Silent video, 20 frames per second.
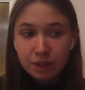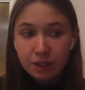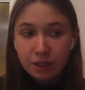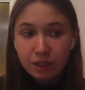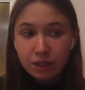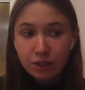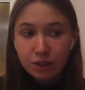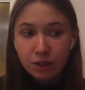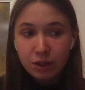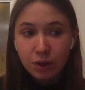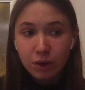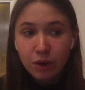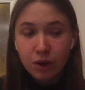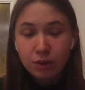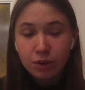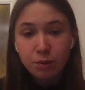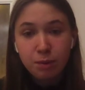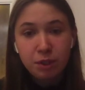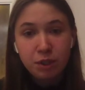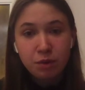So
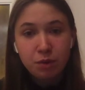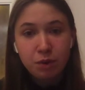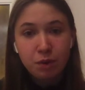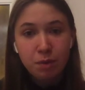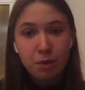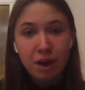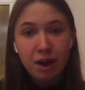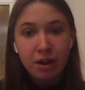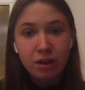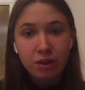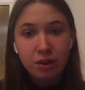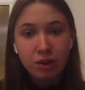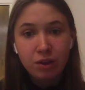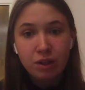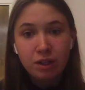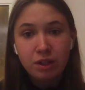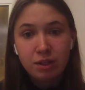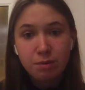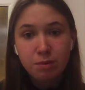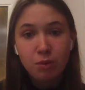automation with Python
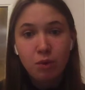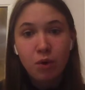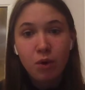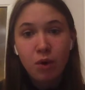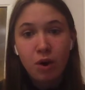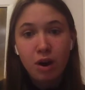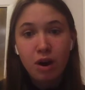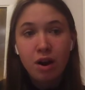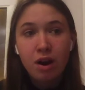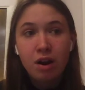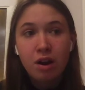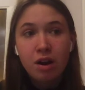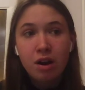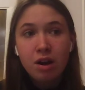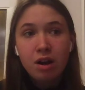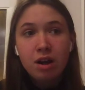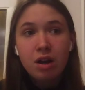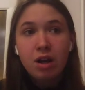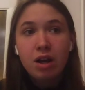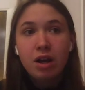is more
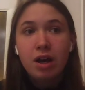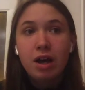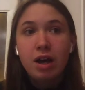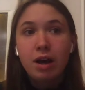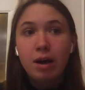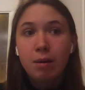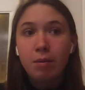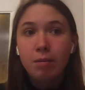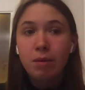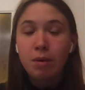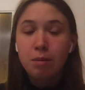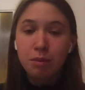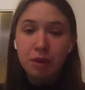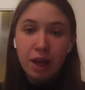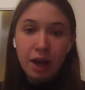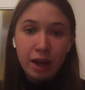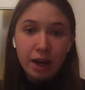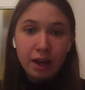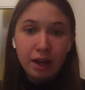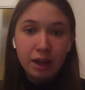
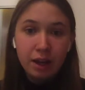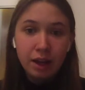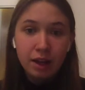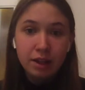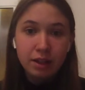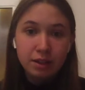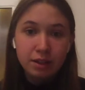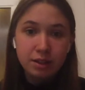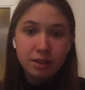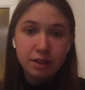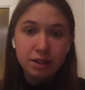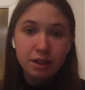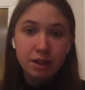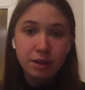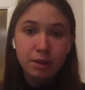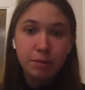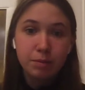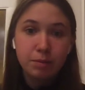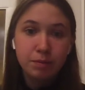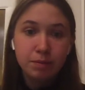applied
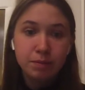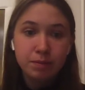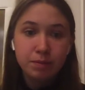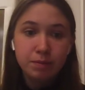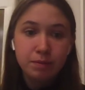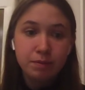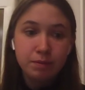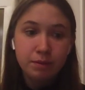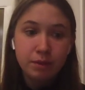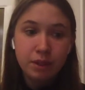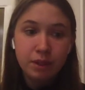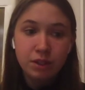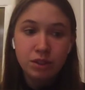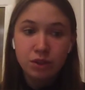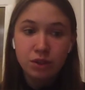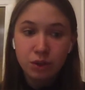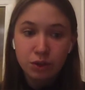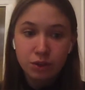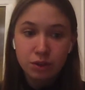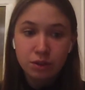and is
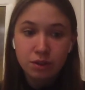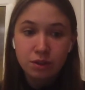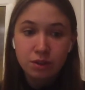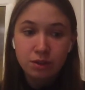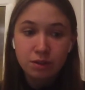not